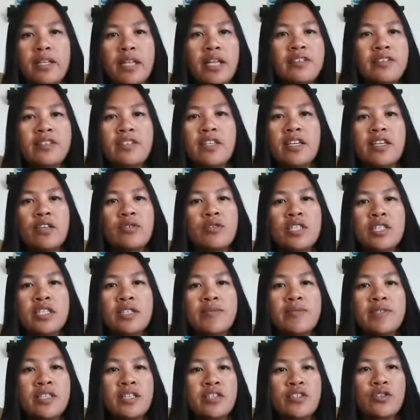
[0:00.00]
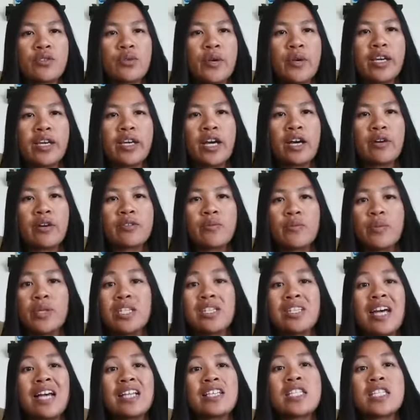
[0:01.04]
Let's say you sleep 6 to 8 hours a
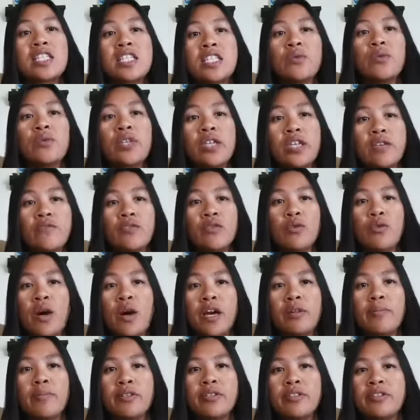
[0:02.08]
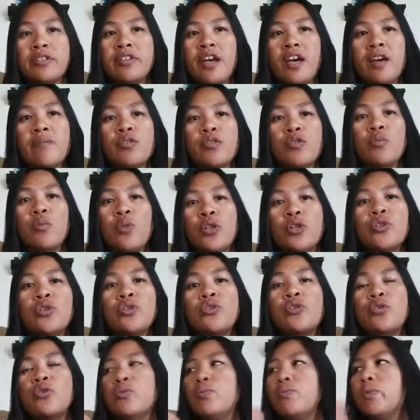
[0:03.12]
week. That still gives you quite a bit of time. So what do you
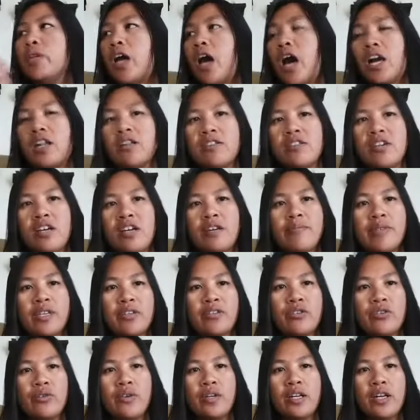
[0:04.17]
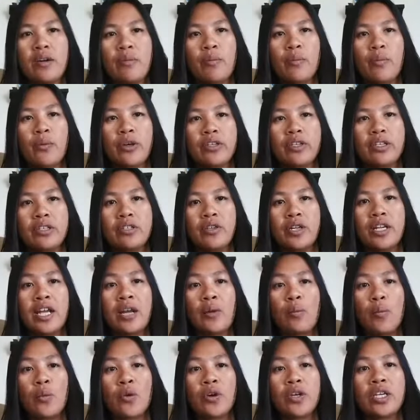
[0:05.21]
do with other time that you're not
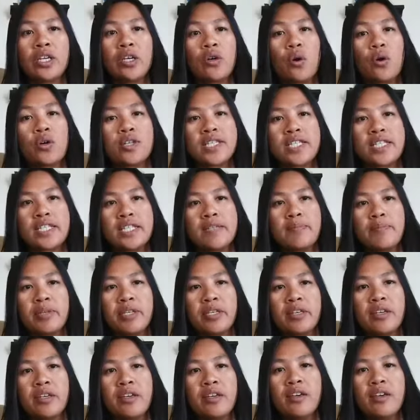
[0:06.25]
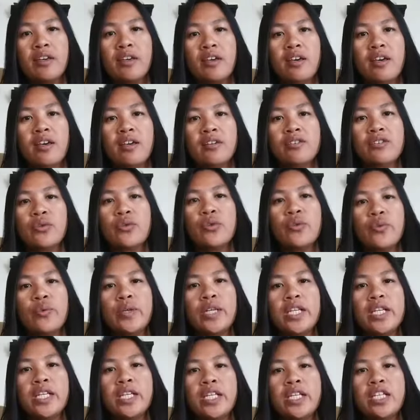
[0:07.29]
working or sleeping? So you
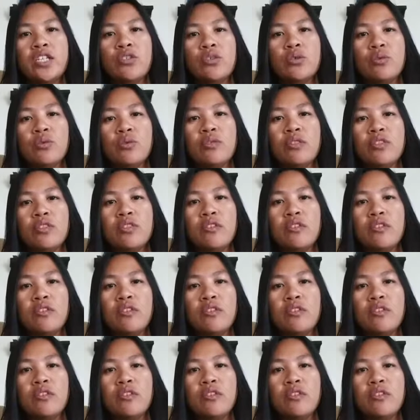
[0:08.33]
really need to